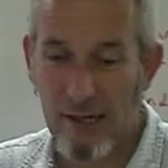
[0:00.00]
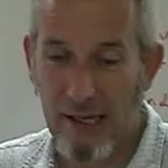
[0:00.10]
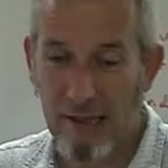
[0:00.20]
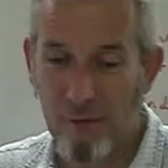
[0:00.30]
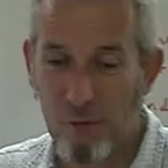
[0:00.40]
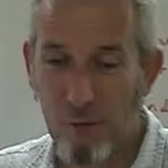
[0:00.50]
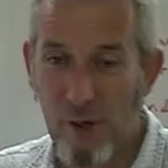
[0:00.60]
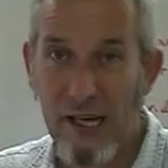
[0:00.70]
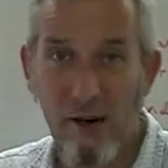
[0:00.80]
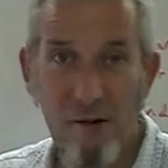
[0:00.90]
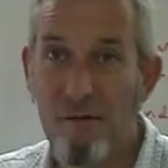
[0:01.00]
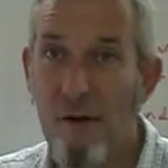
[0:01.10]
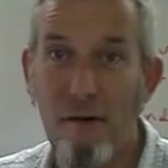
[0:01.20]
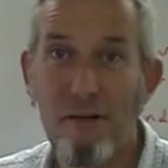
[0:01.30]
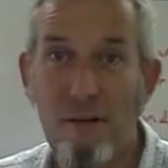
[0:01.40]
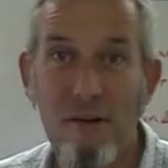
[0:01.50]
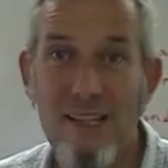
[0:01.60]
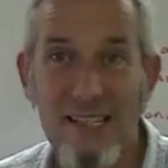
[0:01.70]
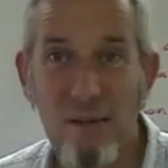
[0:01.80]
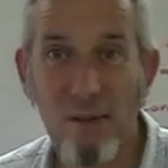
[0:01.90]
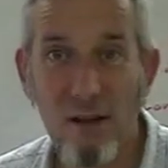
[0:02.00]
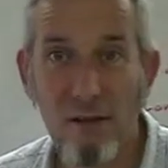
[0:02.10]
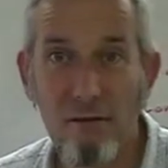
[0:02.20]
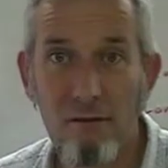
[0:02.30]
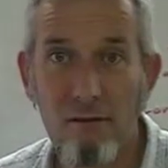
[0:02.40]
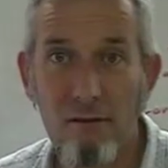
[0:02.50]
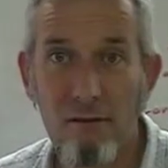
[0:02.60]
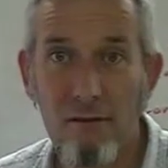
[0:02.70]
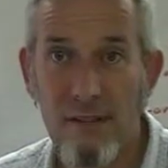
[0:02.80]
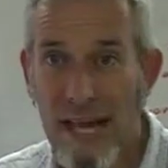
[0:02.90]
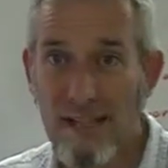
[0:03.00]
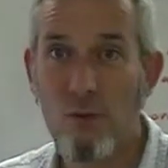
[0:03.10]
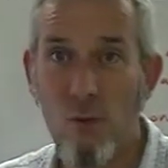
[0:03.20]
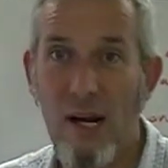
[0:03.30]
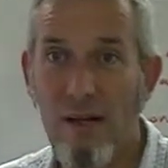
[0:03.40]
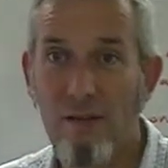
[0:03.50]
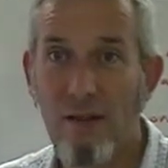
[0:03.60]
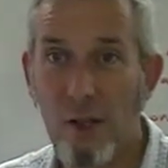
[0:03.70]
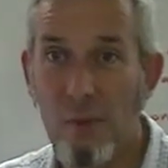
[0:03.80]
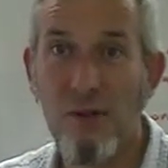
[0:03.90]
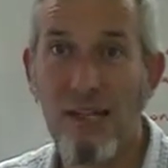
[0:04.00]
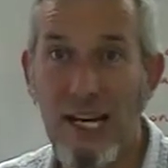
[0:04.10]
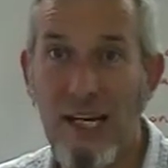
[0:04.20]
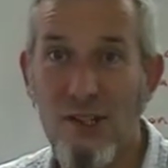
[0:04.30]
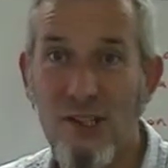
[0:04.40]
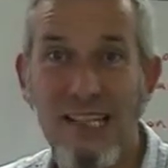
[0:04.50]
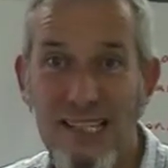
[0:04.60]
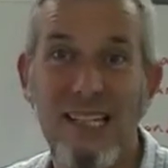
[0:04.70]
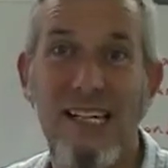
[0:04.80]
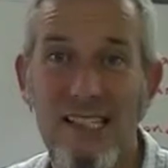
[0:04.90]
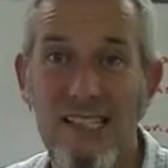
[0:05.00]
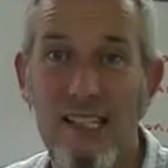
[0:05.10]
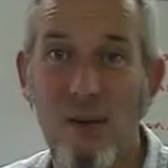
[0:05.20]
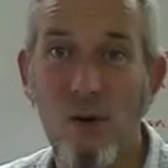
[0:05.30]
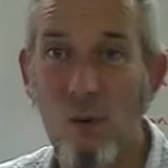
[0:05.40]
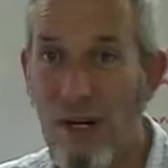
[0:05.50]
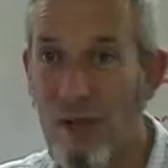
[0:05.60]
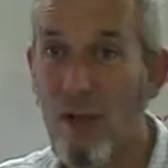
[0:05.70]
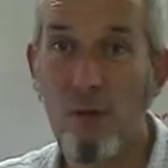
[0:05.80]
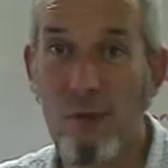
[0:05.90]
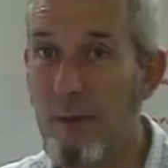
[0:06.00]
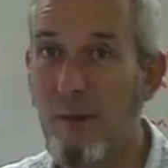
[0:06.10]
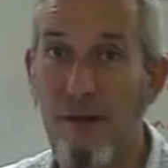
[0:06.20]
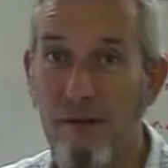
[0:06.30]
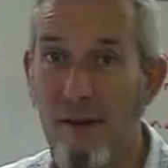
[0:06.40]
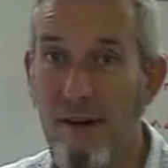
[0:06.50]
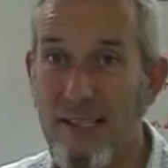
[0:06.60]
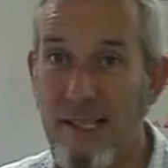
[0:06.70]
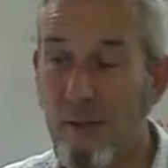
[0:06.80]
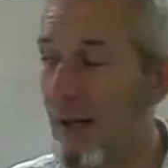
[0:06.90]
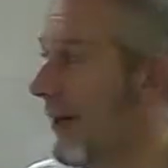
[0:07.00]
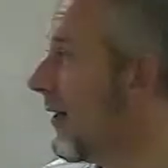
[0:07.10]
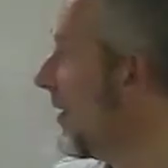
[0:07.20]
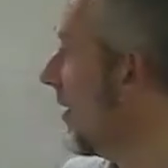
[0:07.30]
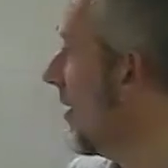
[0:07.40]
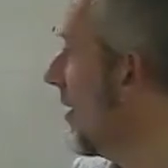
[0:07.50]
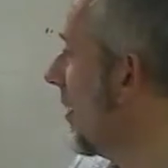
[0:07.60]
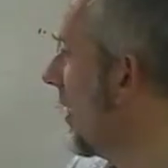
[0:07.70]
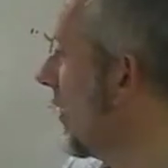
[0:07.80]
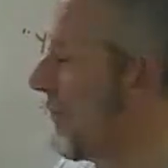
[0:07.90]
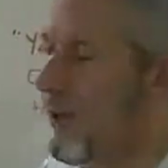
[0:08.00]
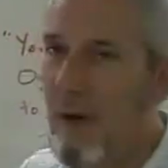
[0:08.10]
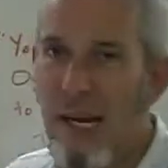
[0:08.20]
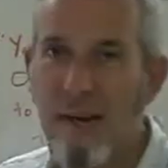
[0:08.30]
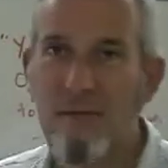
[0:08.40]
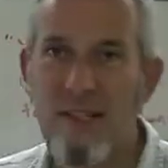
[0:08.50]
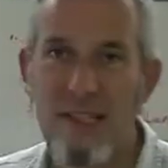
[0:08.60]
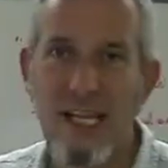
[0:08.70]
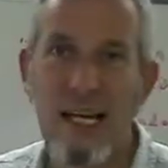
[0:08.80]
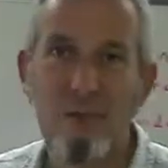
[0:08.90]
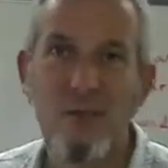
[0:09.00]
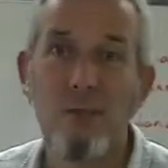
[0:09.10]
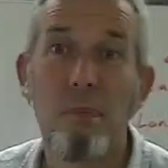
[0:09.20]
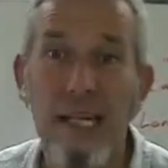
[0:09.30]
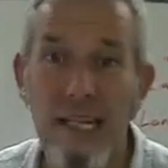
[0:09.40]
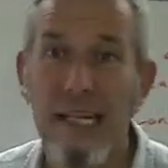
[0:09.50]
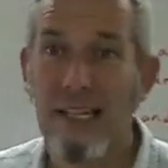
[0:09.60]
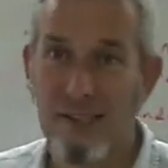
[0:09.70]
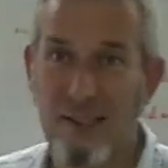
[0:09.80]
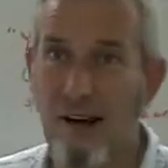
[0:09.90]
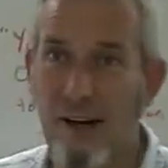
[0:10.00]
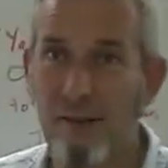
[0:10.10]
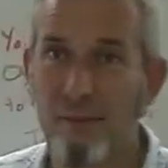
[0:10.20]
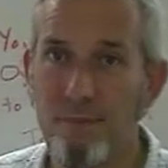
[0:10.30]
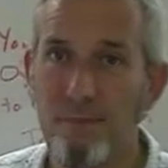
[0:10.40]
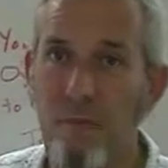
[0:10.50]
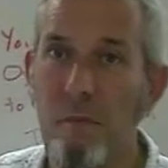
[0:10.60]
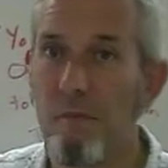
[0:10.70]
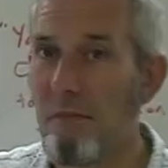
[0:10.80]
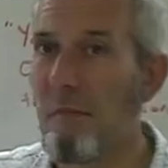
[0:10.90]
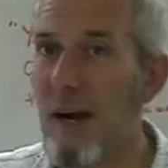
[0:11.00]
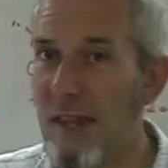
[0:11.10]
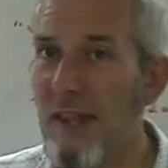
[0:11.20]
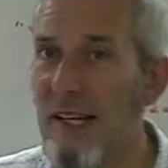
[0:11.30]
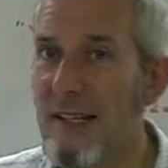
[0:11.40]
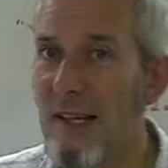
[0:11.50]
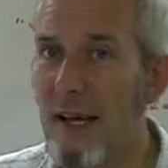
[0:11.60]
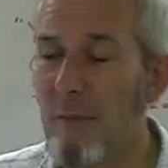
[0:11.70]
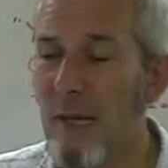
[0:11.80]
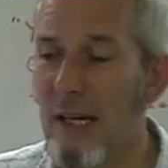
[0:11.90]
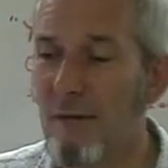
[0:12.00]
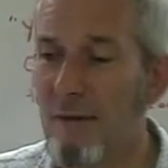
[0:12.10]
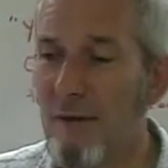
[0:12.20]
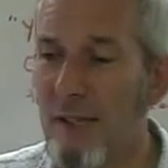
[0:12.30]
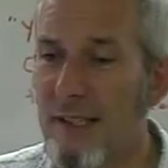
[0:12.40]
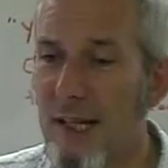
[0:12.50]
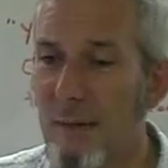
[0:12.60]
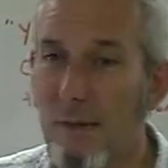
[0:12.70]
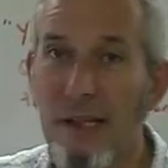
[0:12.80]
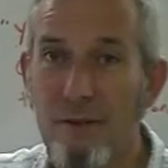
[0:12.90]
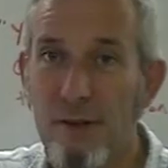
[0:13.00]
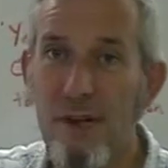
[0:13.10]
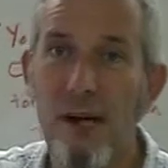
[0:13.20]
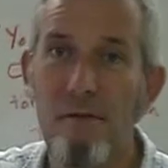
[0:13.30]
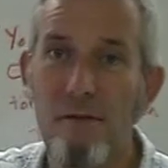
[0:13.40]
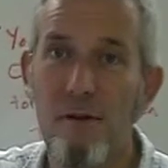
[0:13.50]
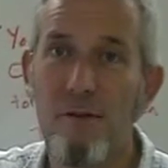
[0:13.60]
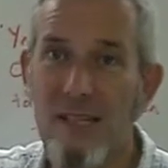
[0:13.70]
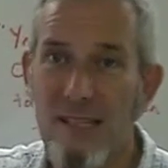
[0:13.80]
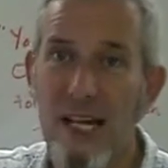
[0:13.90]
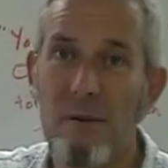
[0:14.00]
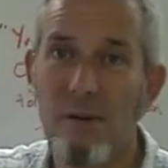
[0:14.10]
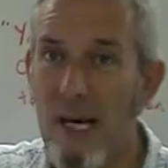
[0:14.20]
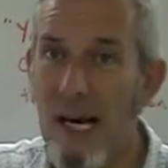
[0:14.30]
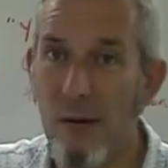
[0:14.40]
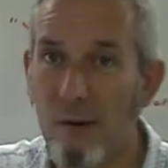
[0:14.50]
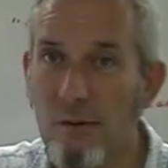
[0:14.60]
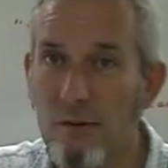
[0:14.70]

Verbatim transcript: if we are very, very similar. That's when communication is easy, when two people are very similar. If you have the same speaking style, by this I mean, for example, if you come from the same town,